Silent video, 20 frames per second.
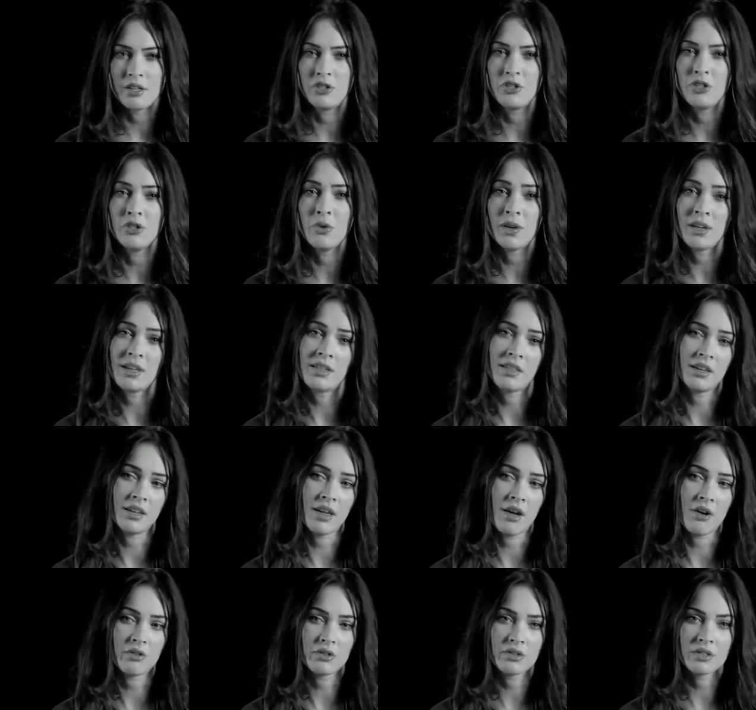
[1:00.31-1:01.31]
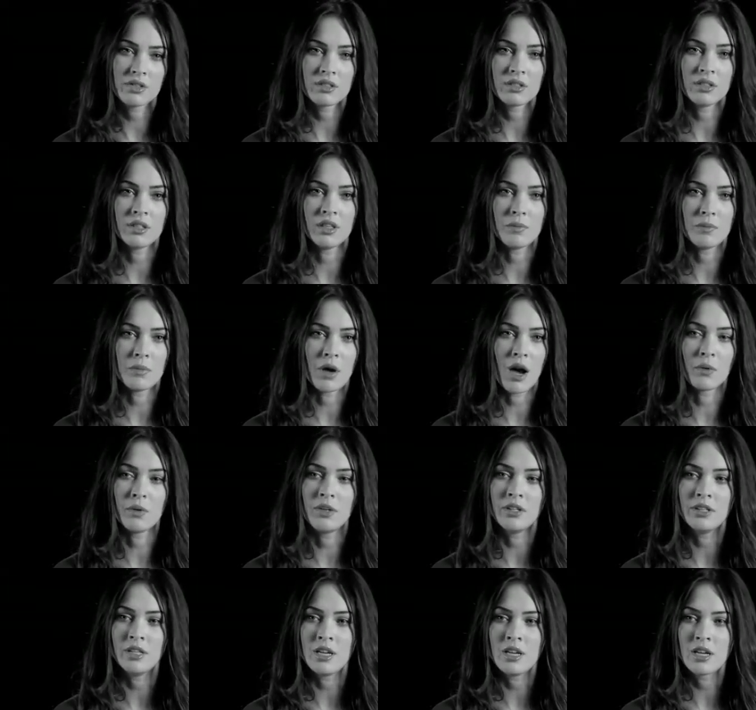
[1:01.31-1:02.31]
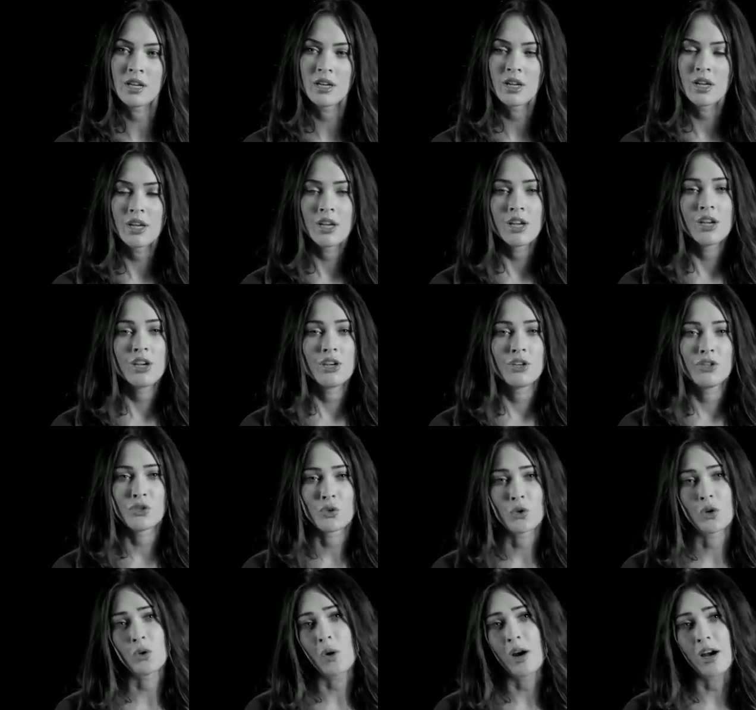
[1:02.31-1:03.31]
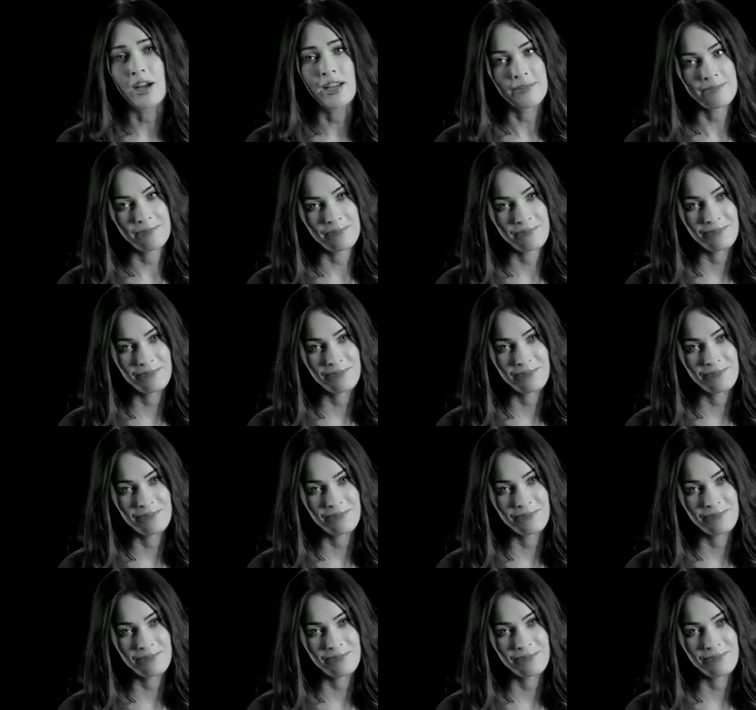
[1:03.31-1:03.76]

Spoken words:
to do anything else, and I'm not really sure why.